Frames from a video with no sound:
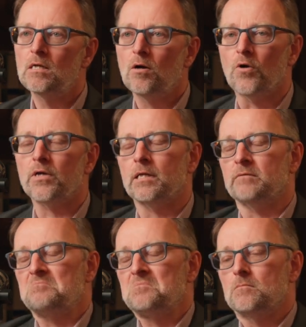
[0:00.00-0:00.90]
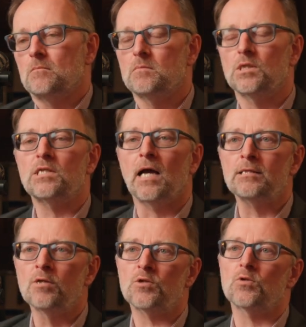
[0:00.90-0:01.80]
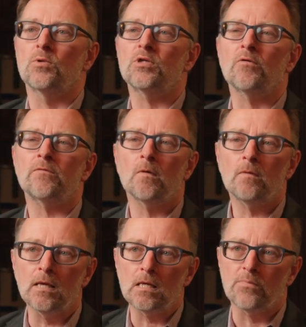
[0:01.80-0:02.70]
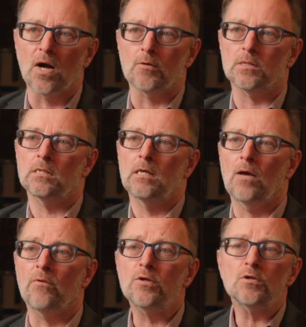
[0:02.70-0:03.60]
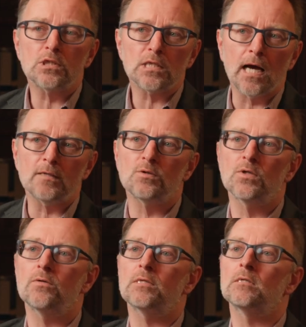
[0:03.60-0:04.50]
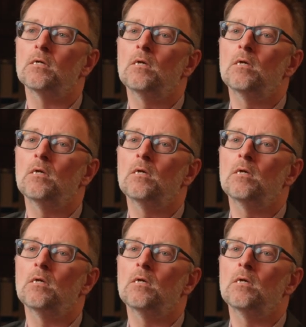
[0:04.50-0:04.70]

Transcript: or you can decide not to, but you have to think about it. And when you decide to do it,